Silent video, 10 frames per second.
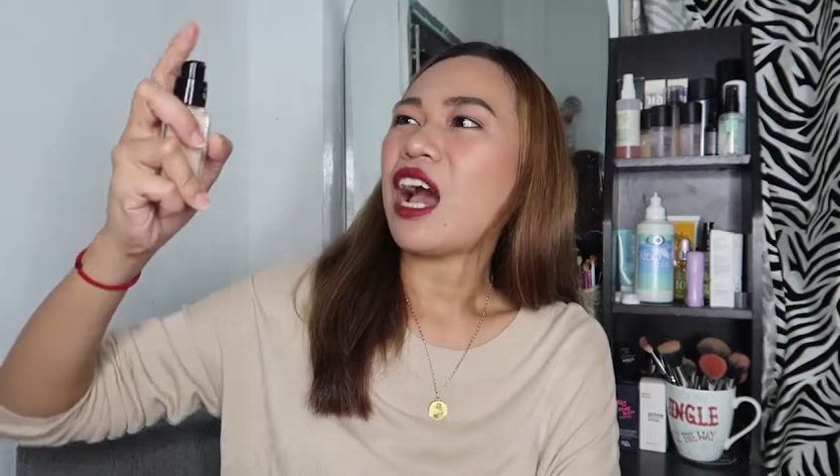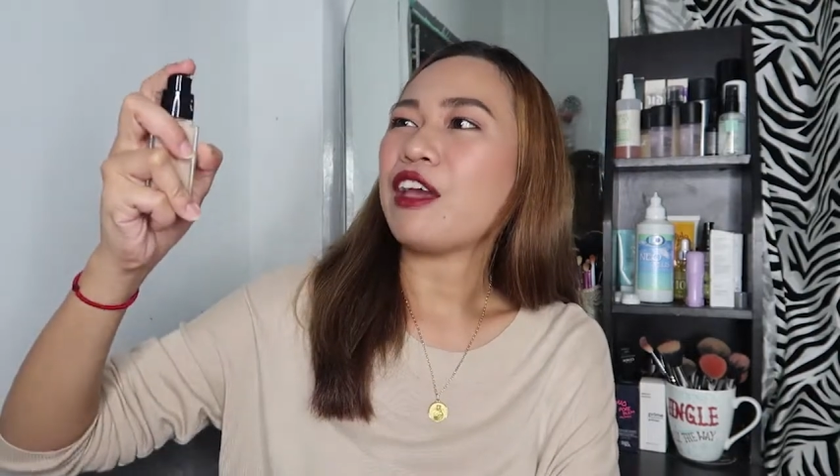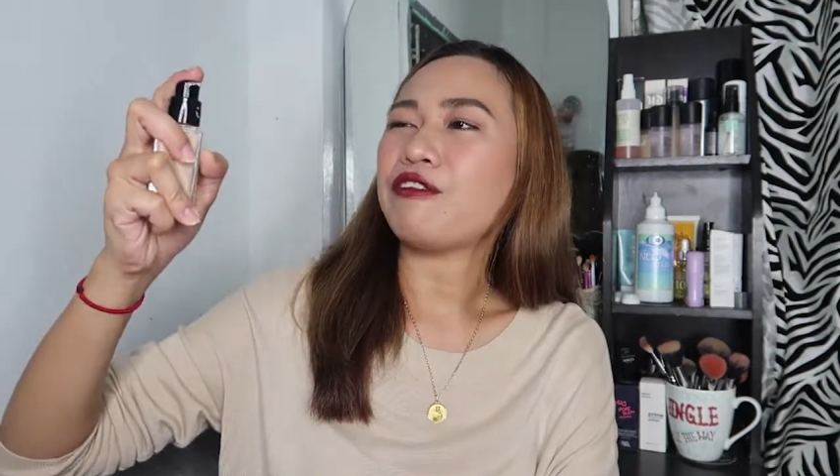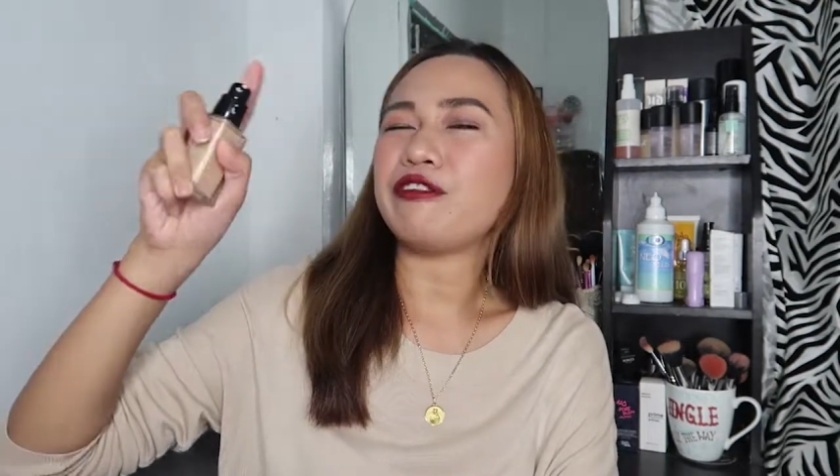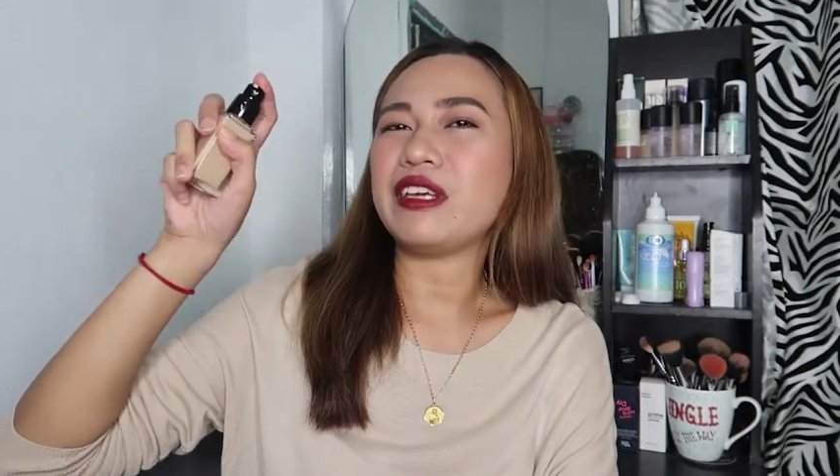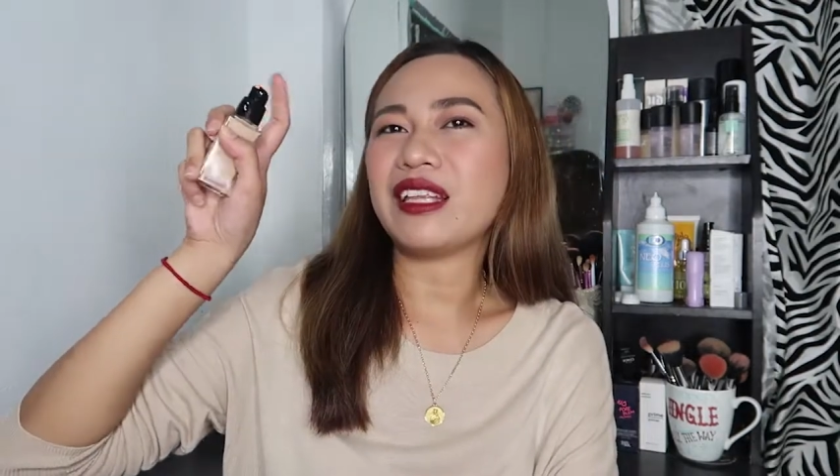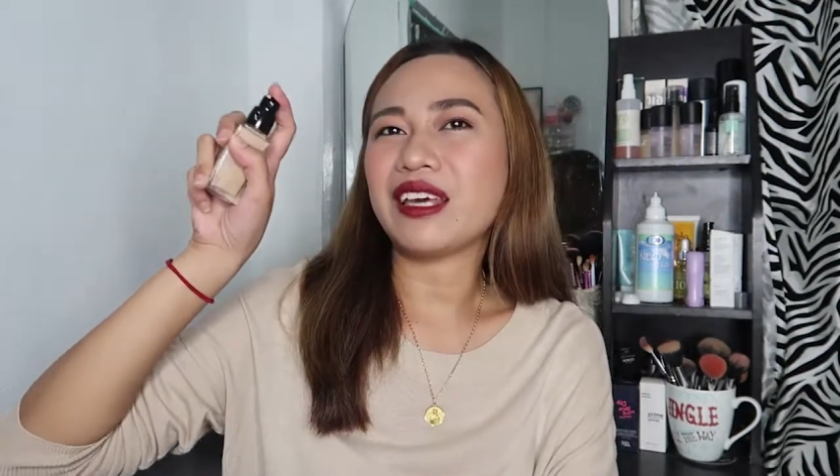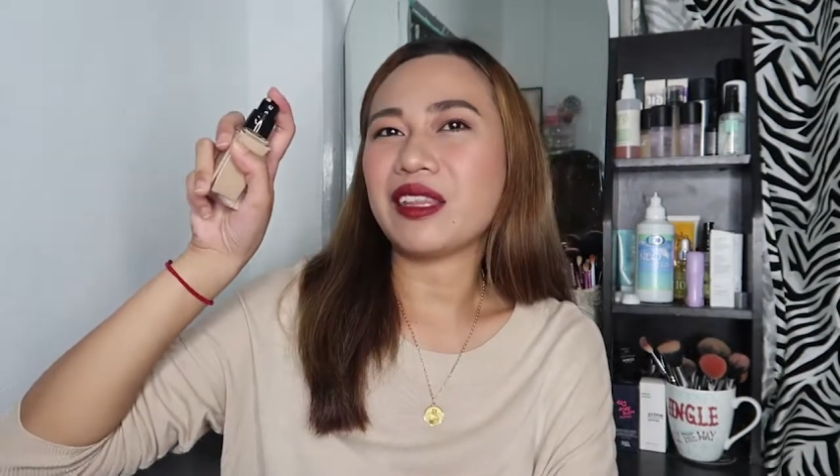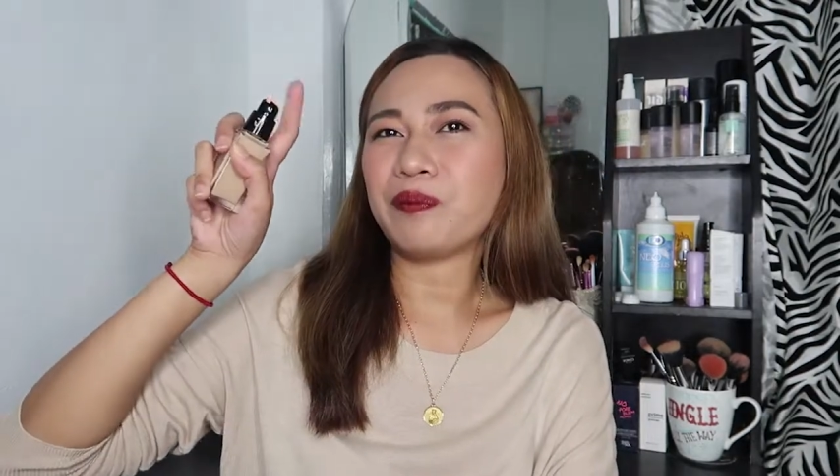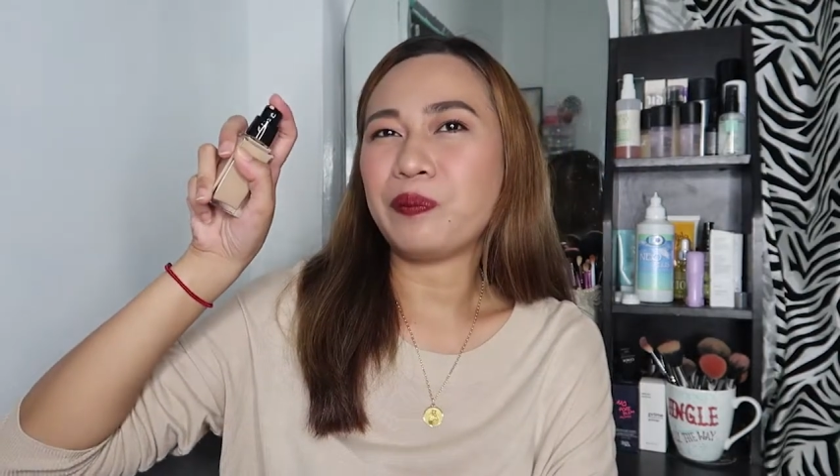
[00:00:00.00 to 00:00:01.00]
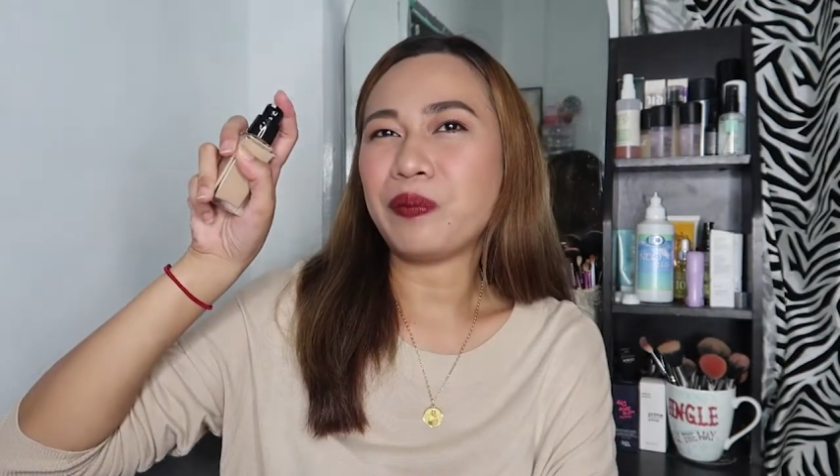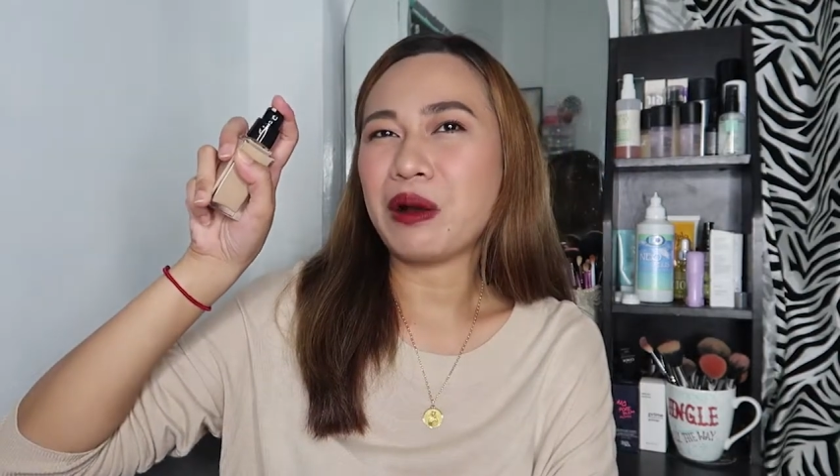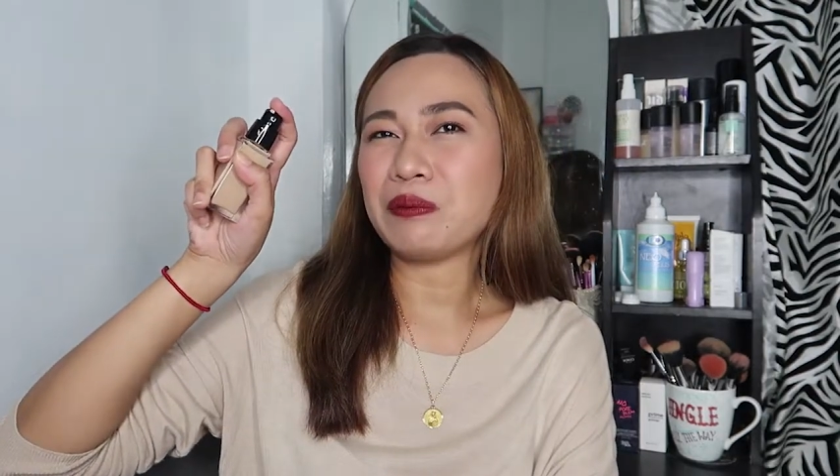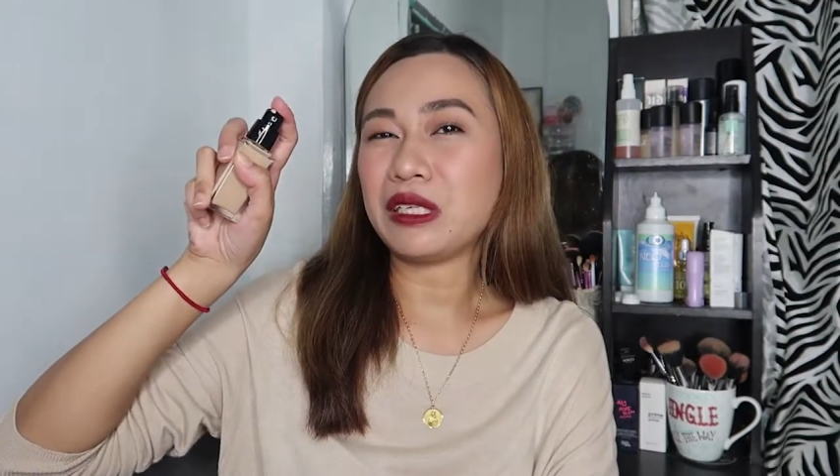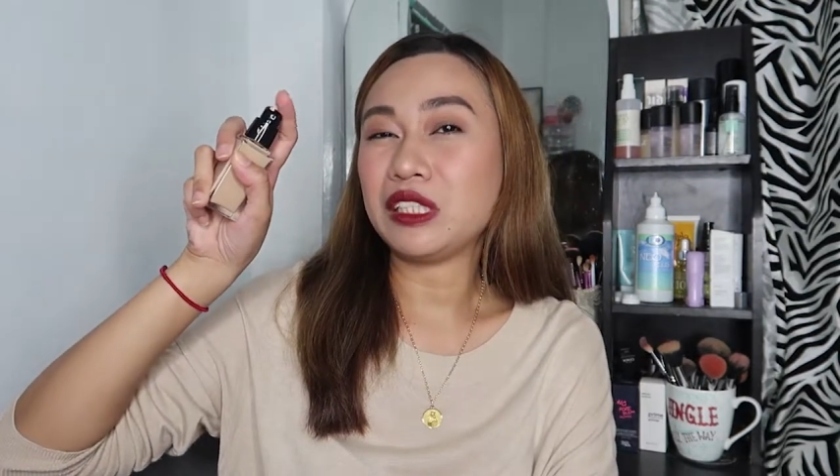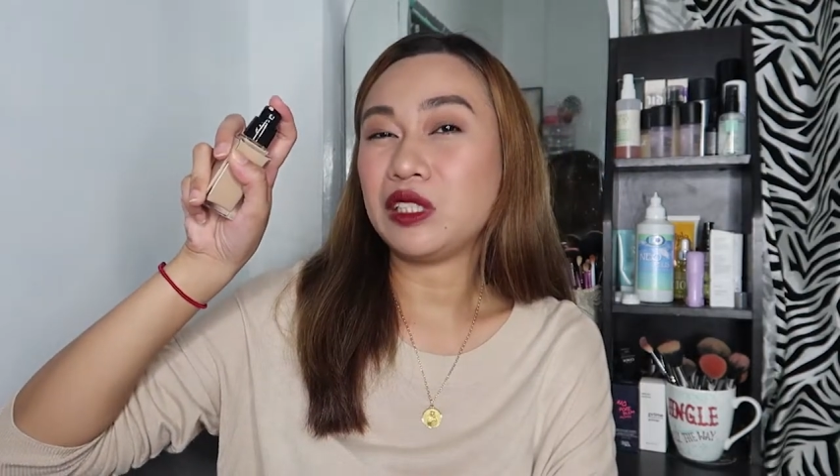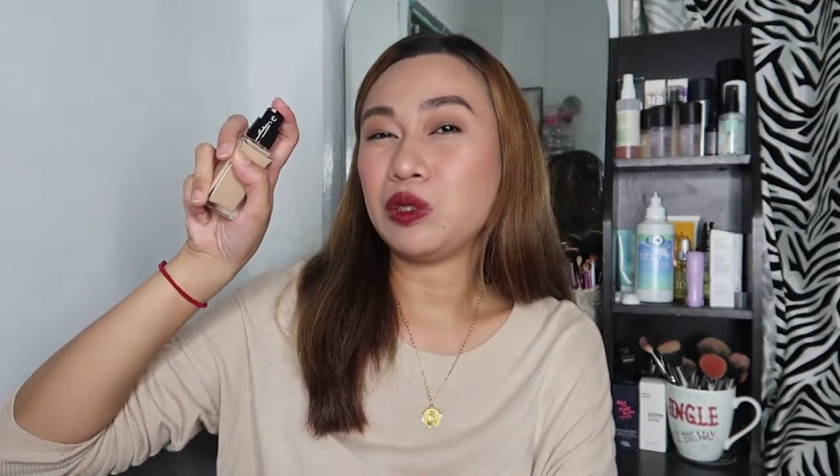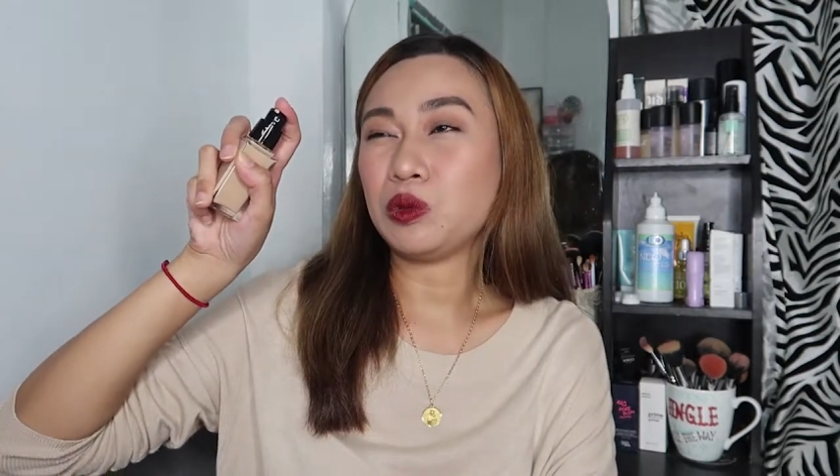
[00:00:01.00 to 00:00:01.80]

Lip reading: I feel like the pump is